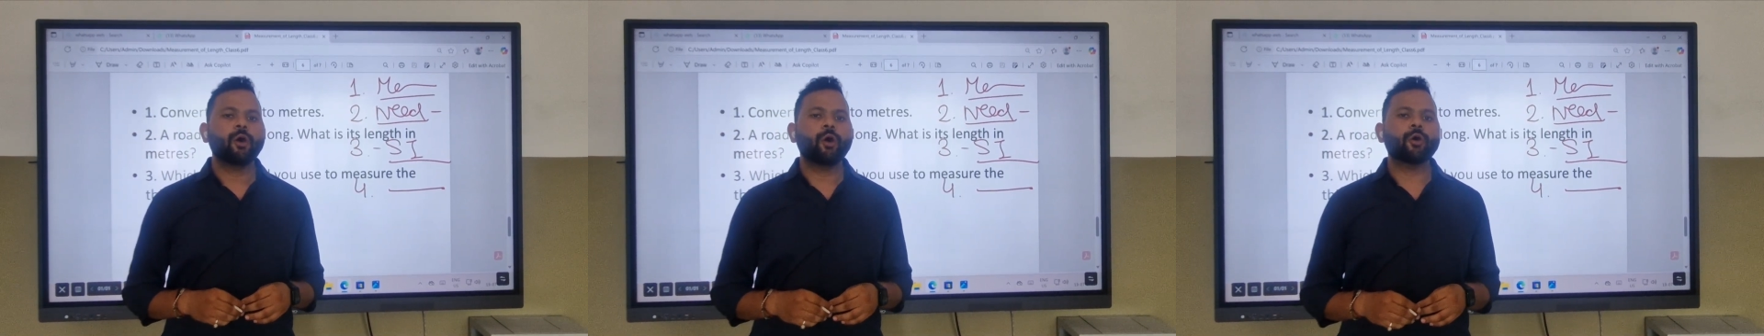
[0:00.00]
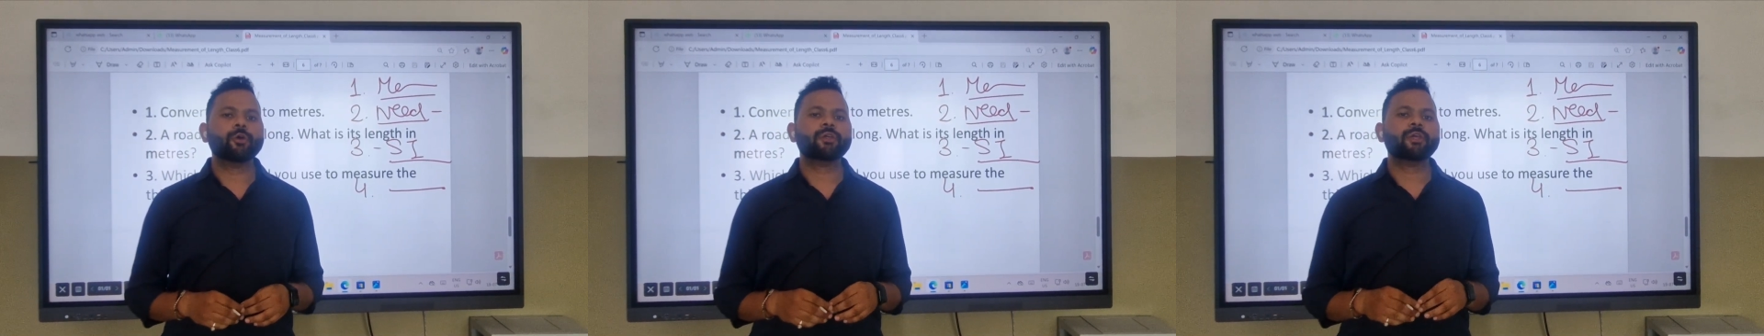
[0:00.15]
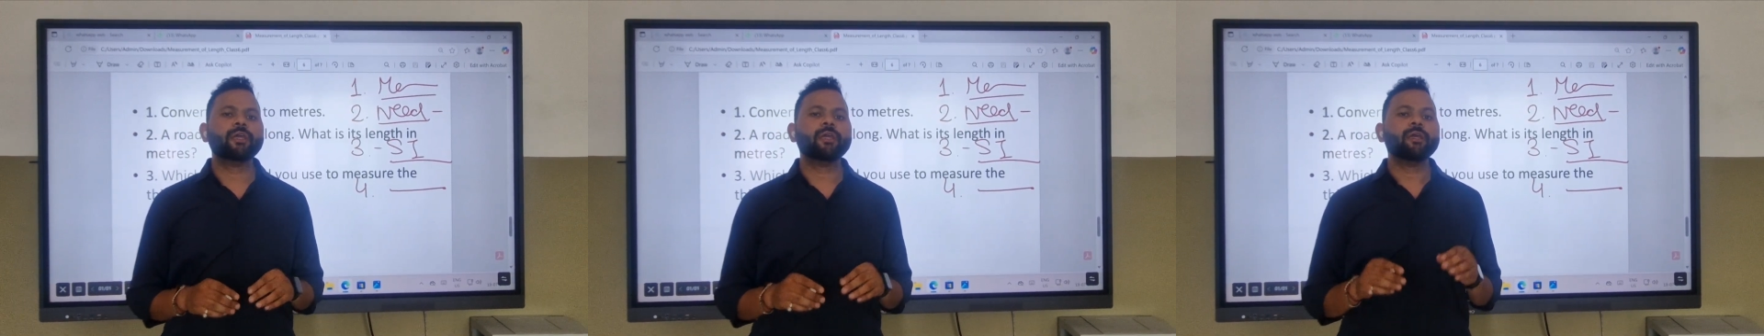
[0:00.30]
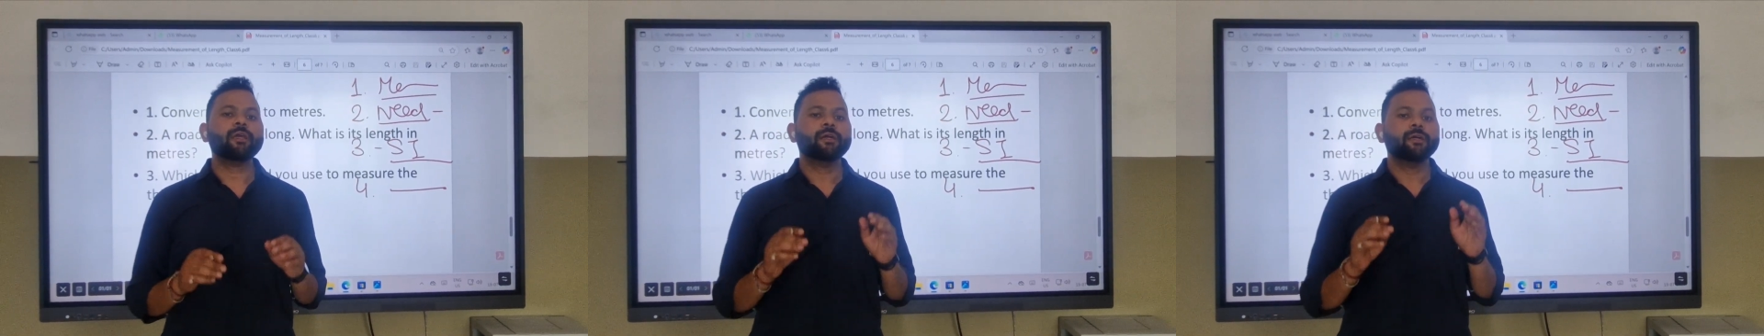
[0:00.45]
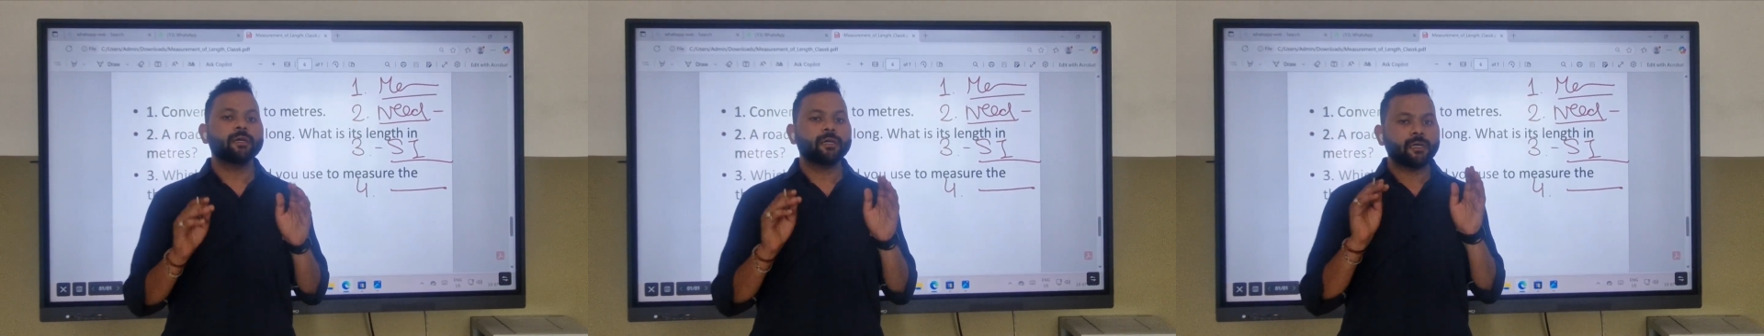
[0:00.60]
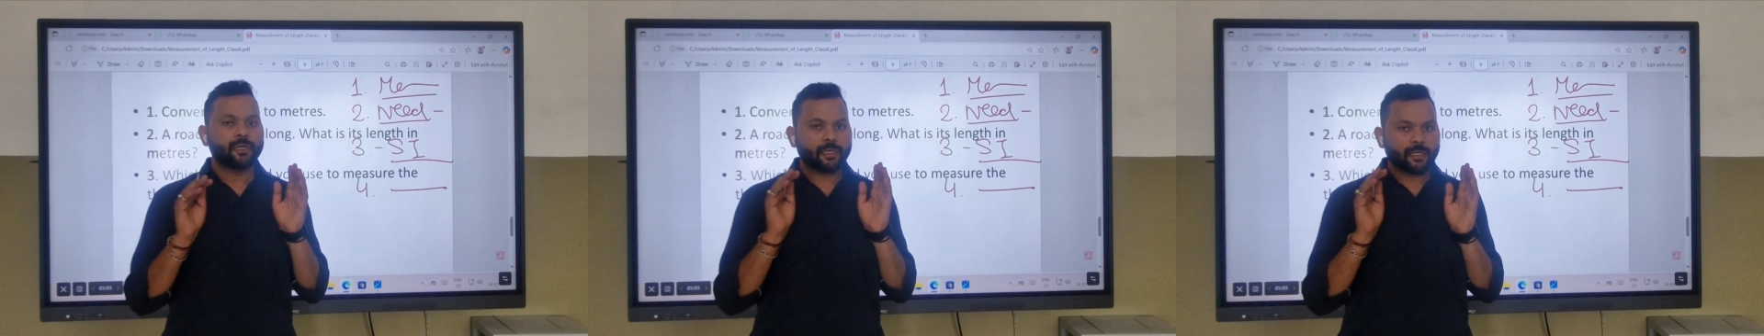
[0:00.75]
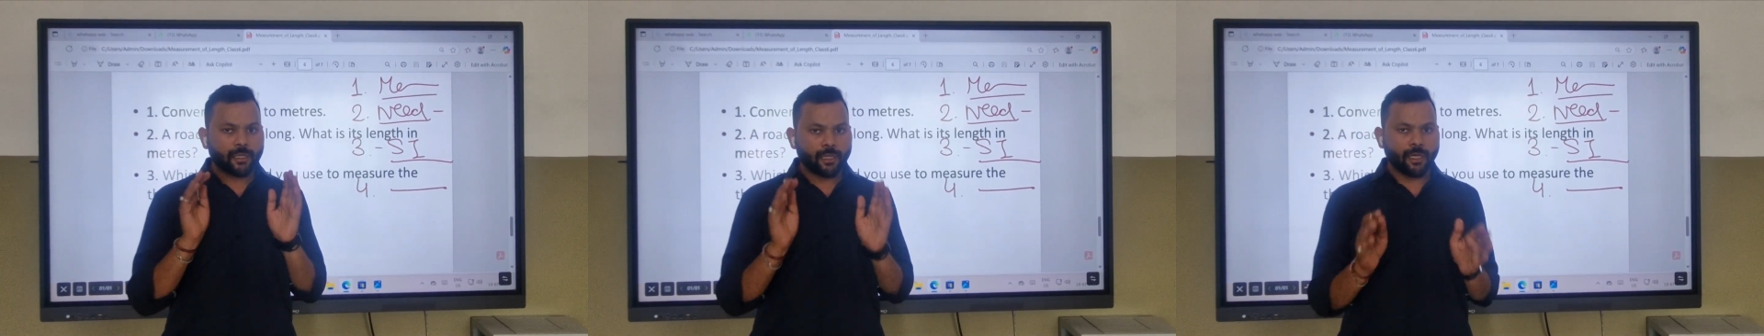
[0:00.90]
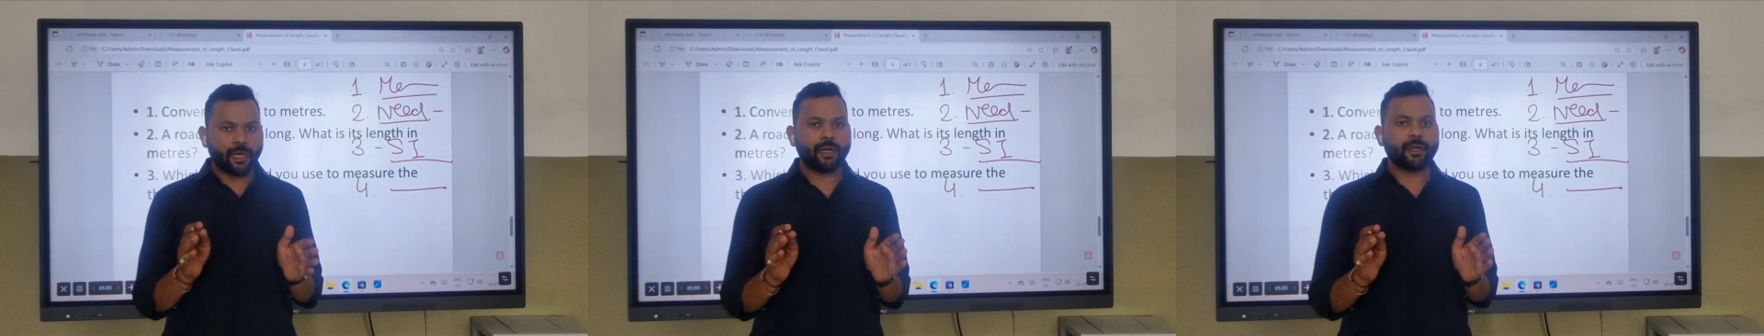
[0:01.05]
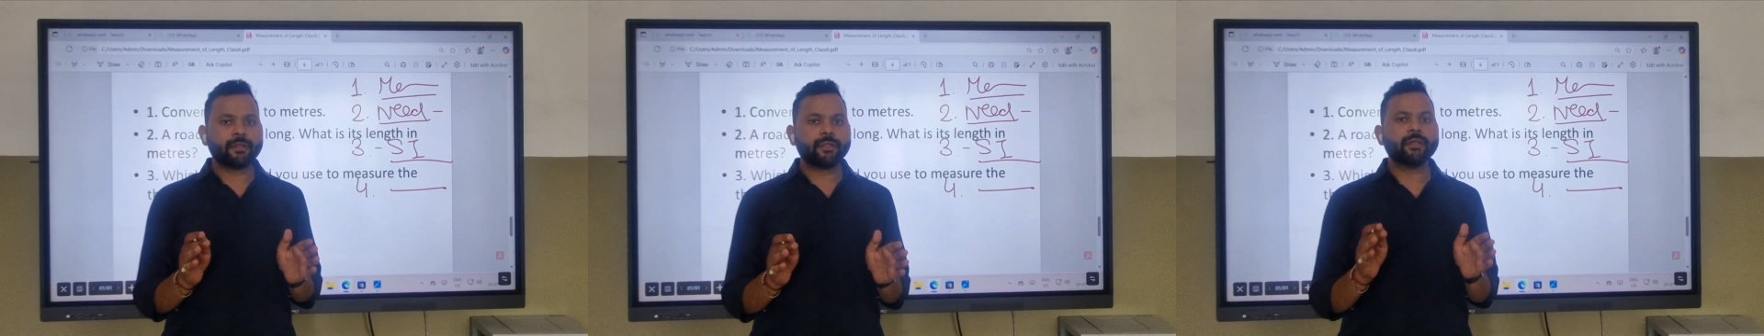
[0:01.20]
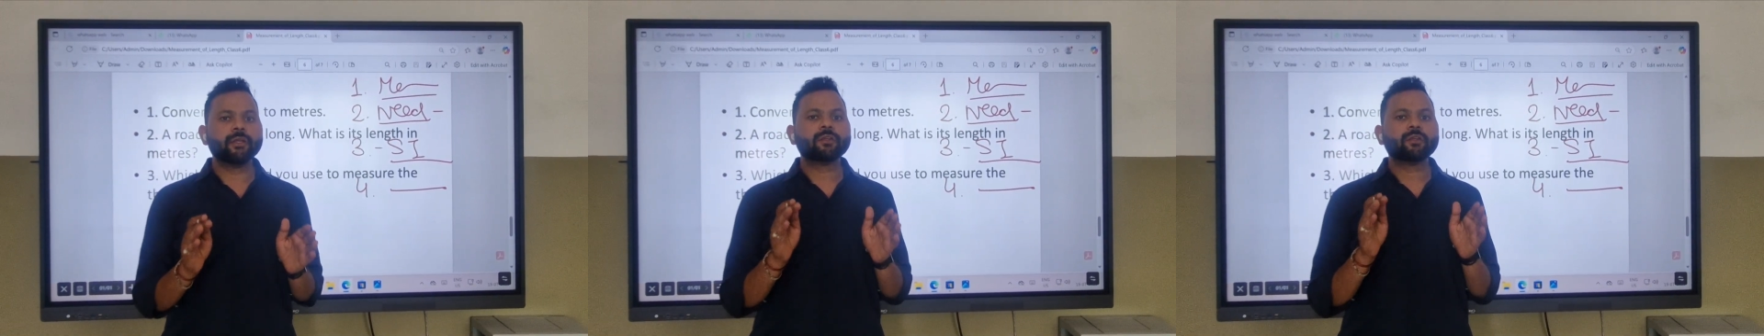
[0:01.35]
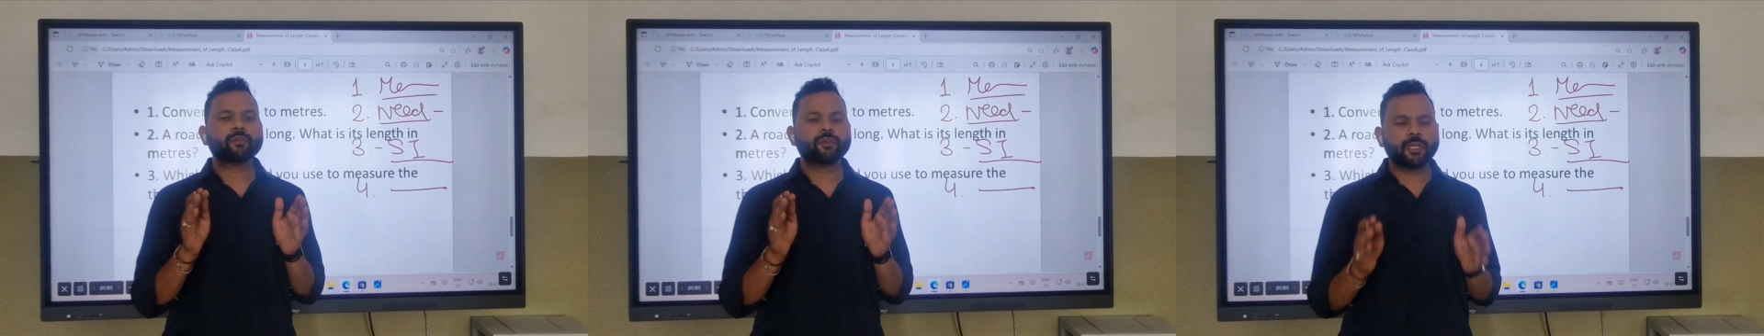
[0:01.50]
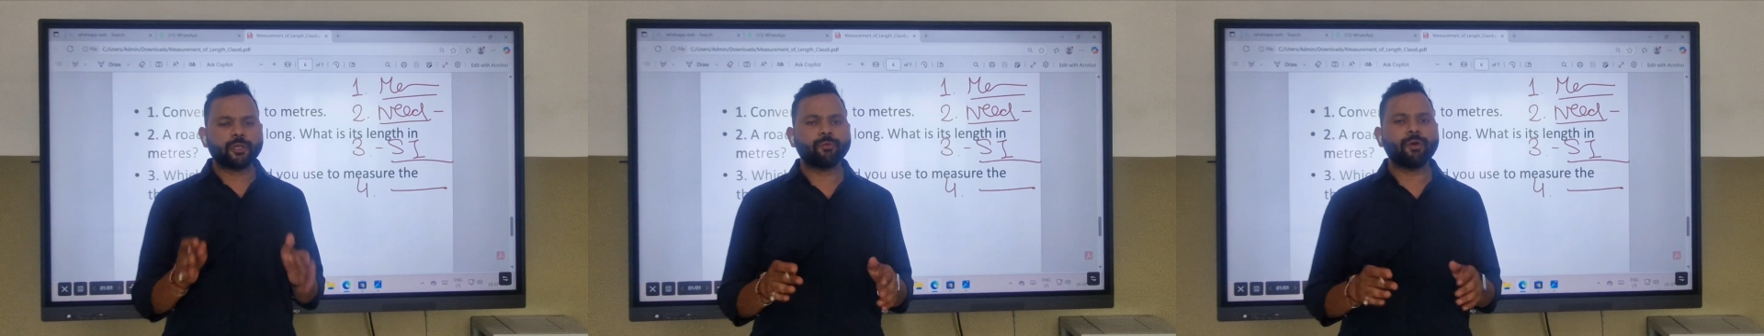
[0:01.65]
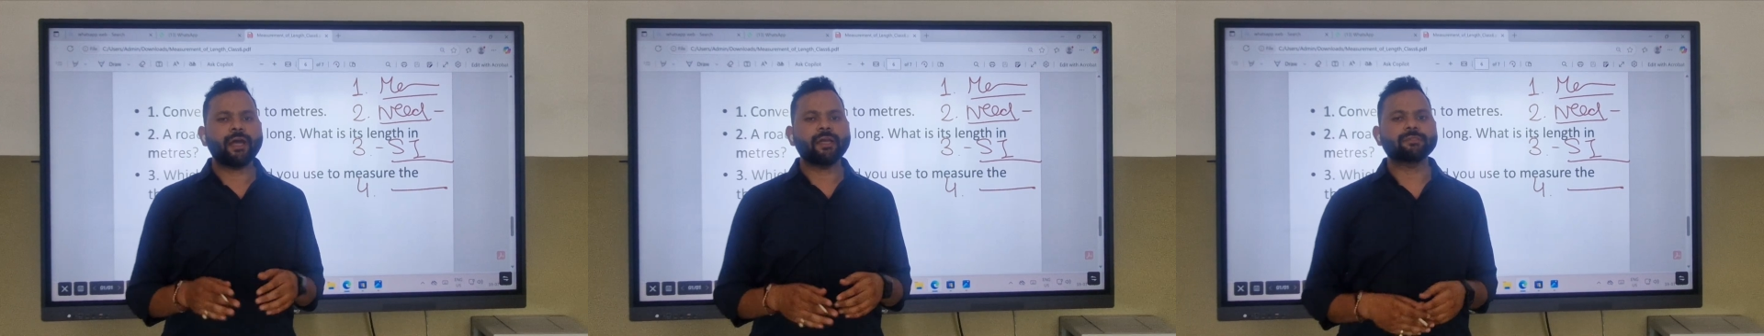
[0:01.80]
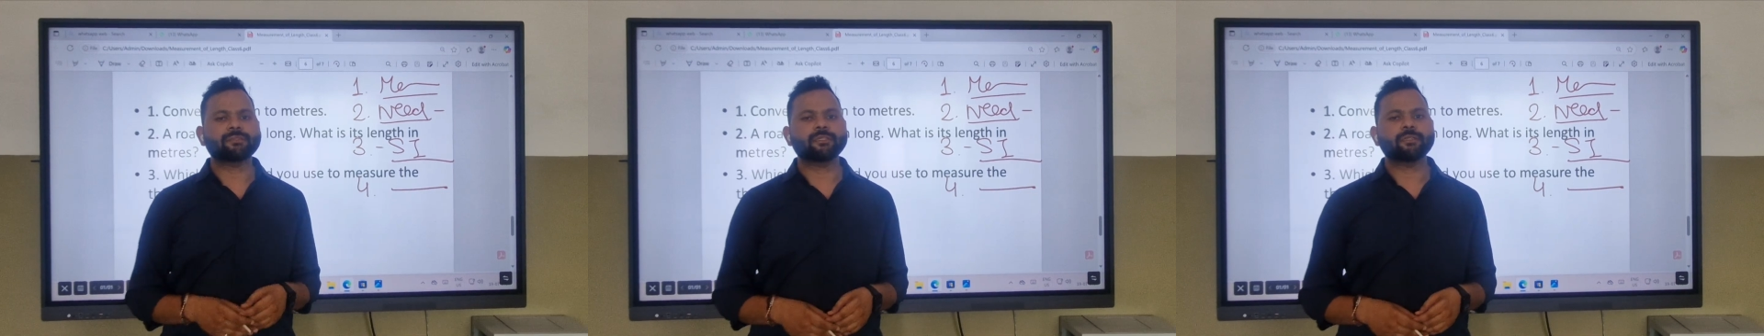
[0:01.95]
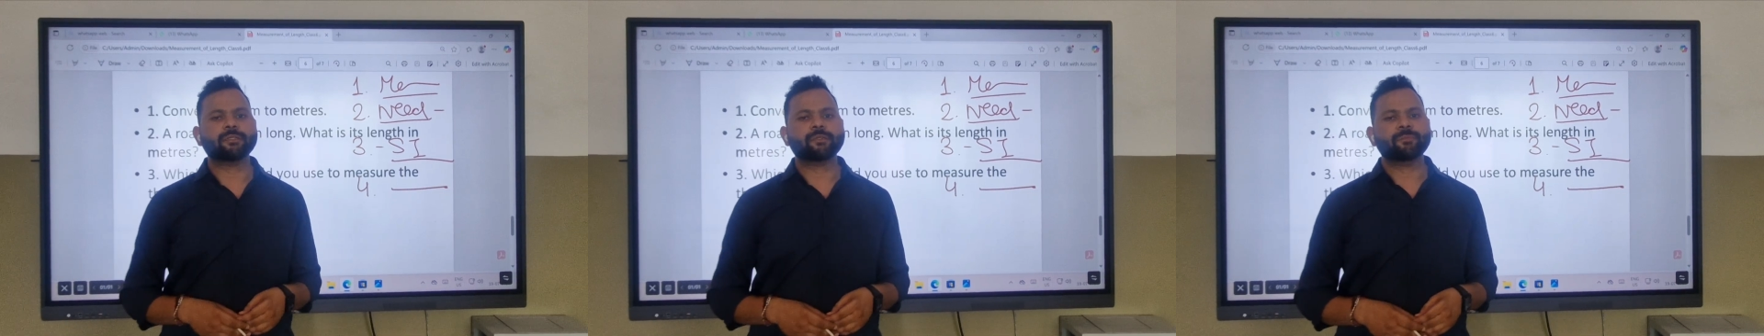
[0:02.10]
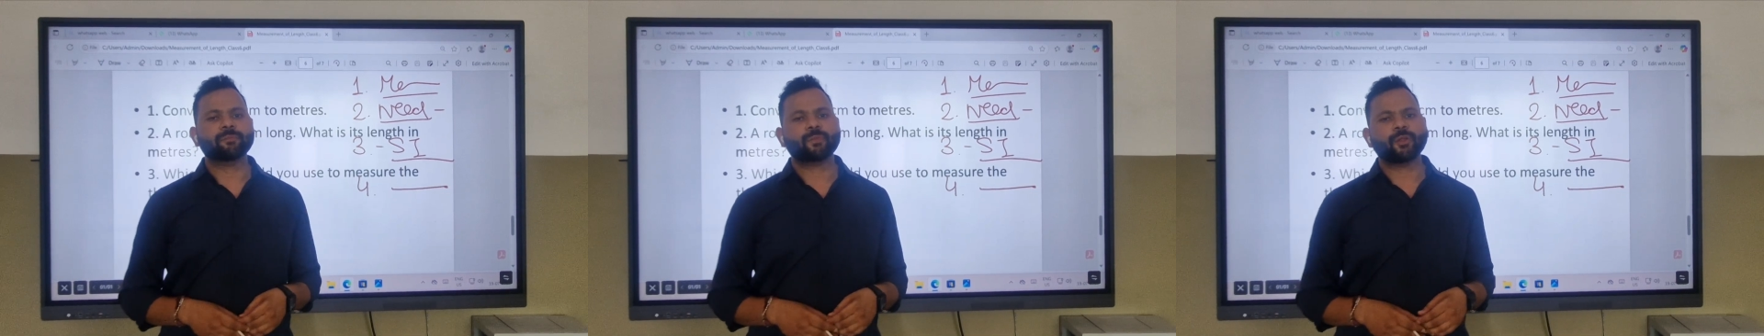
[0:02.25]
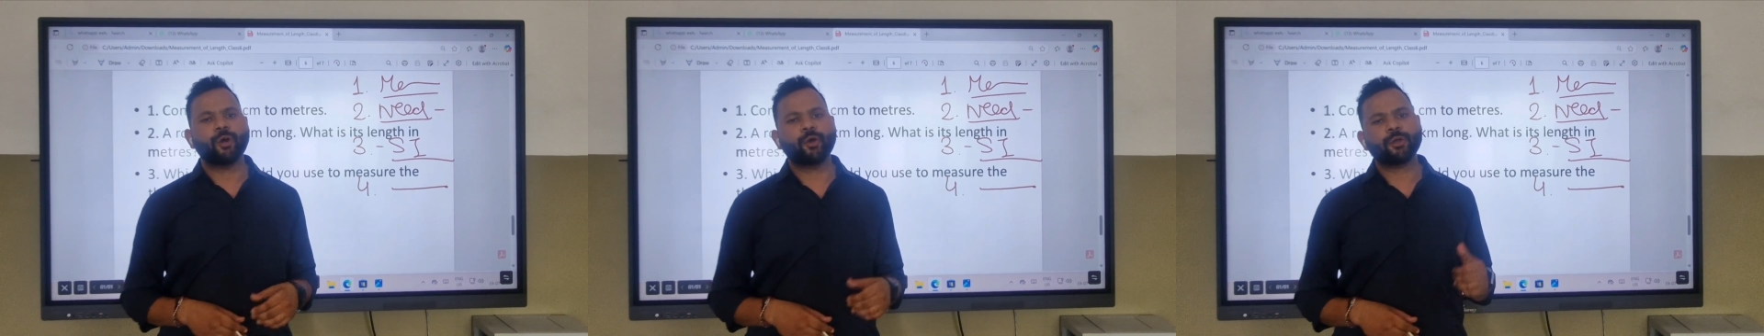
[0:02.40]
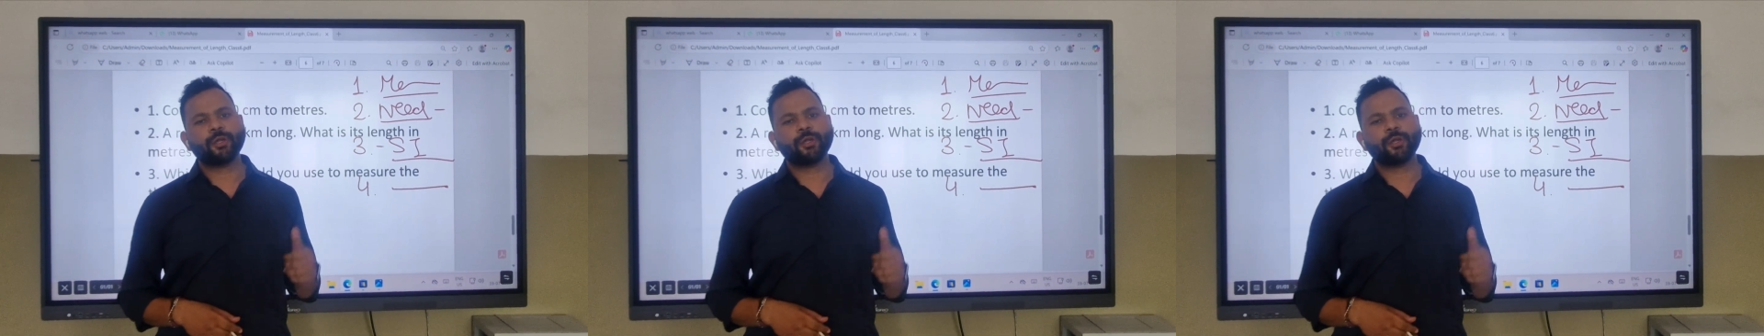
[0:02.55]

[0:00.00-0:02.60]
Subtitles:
Okay, learn it, revise it.